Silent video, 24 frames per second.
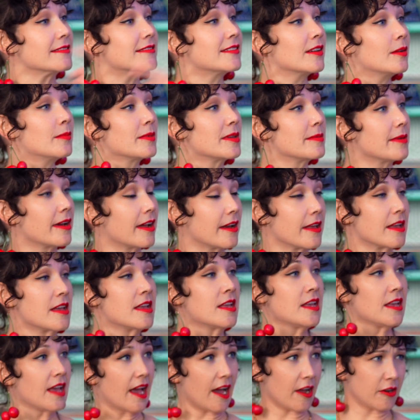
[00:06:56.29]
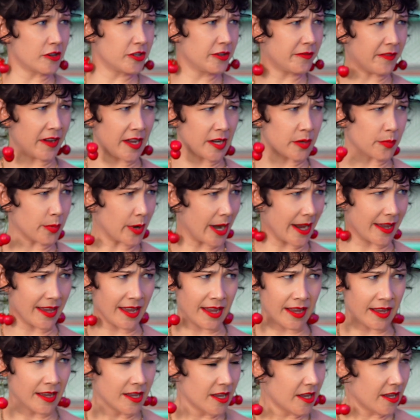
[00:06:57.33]
Tell me about it. How do you mm. find
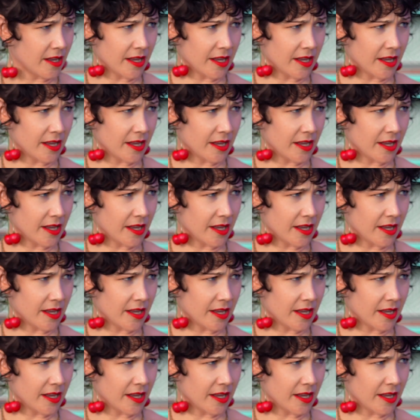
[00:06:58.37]
breaking?